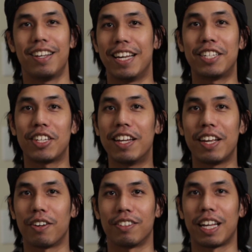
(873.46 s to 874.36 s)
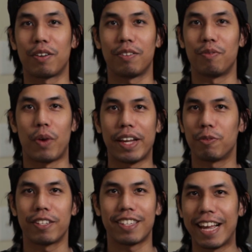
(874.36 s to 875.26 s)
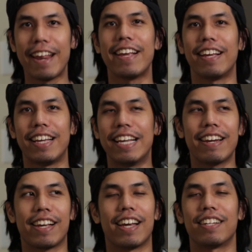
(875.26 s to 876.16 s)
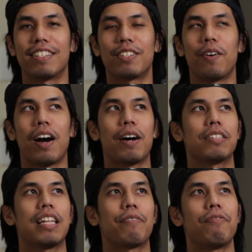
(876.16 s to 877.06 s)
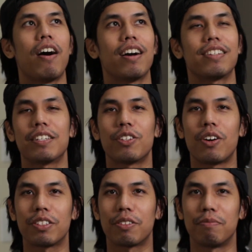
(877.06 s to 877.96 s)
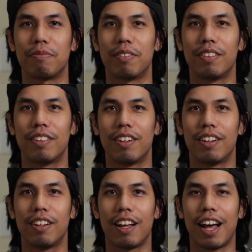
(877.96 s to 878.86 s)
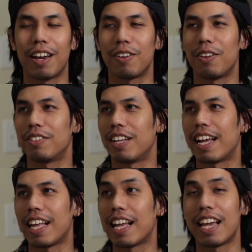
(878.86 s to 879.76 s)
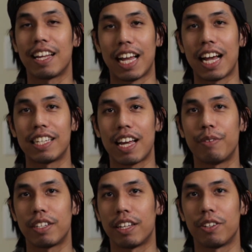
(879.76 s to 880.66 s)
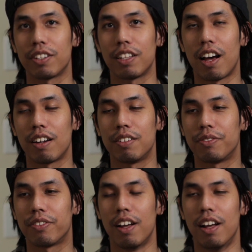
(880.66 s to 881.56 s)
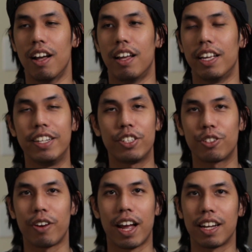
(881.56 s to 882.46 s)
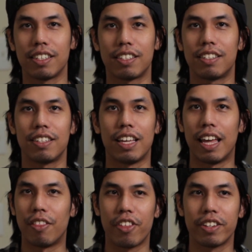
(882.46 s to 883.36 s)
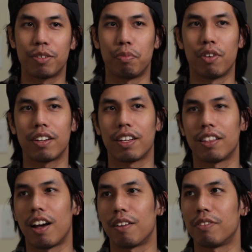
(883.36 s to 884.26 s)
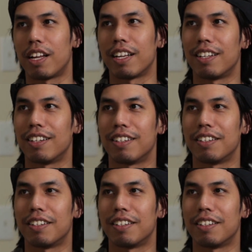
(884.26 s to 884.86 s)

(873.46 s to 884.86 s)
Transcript: It's in here. Like Wayne was I eating it, so I was like, "Fuck, that's awesome." I don't know. Again, as I've said, there's a lot of Easter eggs in this book, a lot of like